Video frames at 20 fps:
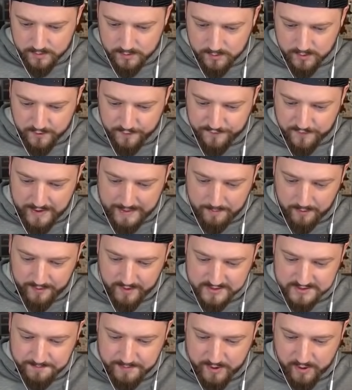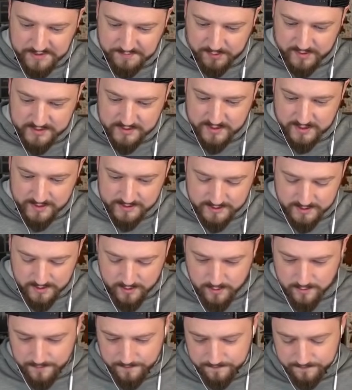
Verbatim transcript: We're gonna fireball the spirits plus this here.